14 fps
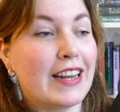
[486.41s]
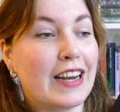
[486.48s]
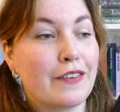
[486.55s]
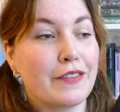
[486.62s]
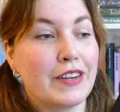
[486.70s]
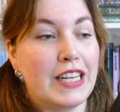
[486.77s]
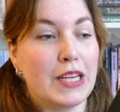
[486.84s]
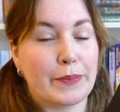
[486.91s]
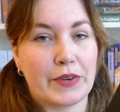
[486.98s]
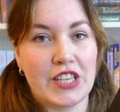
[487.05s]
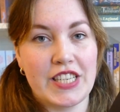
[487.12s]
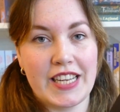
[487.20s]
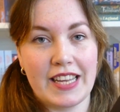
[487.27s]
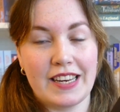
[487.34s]
I really
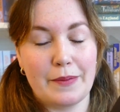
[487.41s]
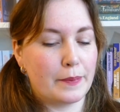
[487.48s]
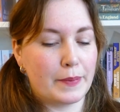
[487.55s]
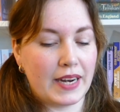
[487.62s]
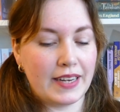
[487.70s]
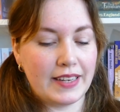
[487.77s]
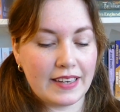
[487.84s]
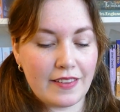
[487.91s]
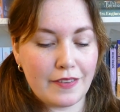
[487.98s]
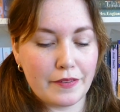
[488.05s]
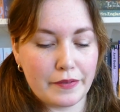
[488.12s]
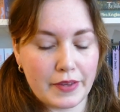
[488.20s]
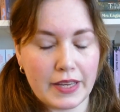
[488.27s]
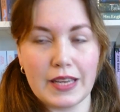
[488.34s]
appreciate it, but I didn't
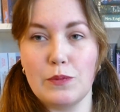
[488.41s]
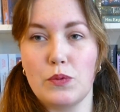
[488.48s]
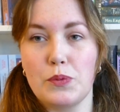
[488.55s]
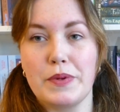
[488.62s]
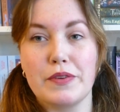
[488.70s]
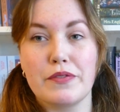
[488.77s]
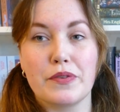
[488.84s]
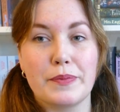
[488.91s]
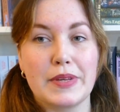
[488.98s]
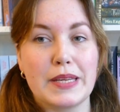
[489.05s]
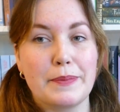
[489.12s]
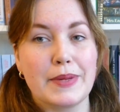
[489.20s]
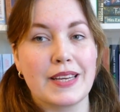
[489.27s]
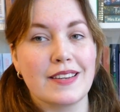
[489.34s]
think it would be for
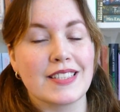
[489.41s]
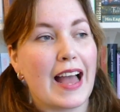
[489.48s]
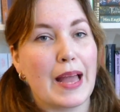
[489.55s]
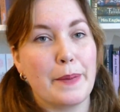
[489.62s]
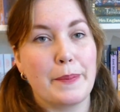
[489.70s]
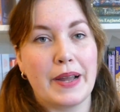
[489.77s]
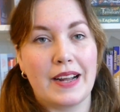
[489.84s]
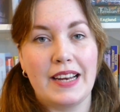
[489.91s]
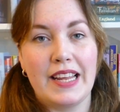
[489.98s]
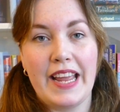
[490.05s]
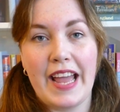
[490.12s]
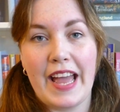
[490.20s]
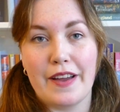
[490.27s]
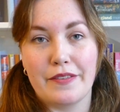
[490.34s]
me because I
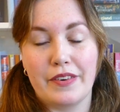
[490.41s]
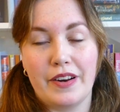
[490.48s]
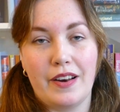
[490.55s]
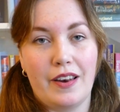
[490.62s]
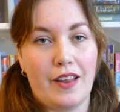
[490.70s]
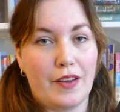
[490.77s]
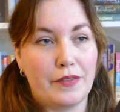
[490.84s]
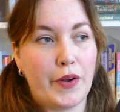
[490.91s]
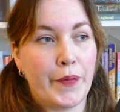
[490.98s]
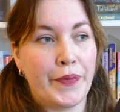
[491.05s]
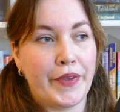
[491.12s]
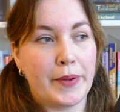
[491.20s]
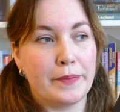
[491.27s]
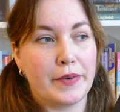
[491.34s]
barely ever love
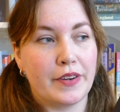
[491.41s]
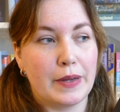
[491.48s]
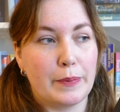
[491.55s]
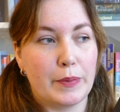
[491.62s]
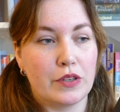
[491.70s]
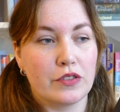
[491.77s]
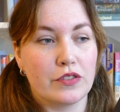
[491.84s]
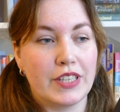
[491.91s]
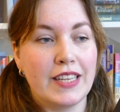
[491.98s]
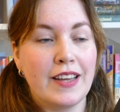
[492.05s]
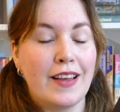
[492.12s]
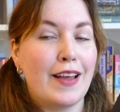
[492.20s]
contemporary poetry,